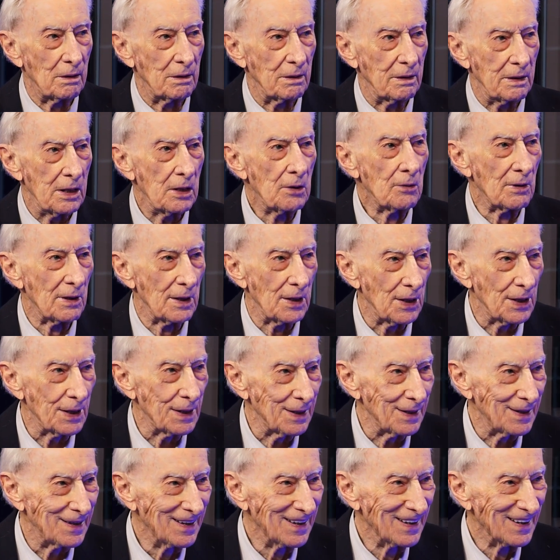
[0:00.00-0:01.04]

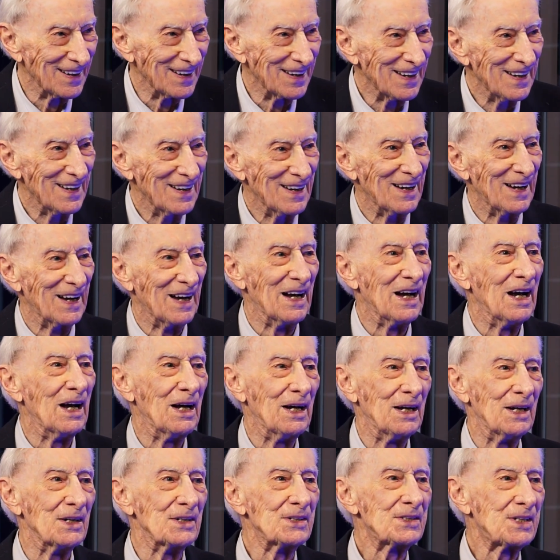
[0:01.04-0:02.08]
eerily
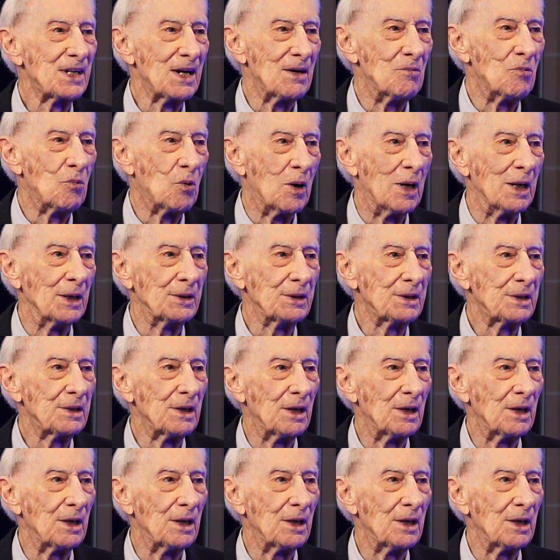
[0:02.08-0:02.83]
somewhat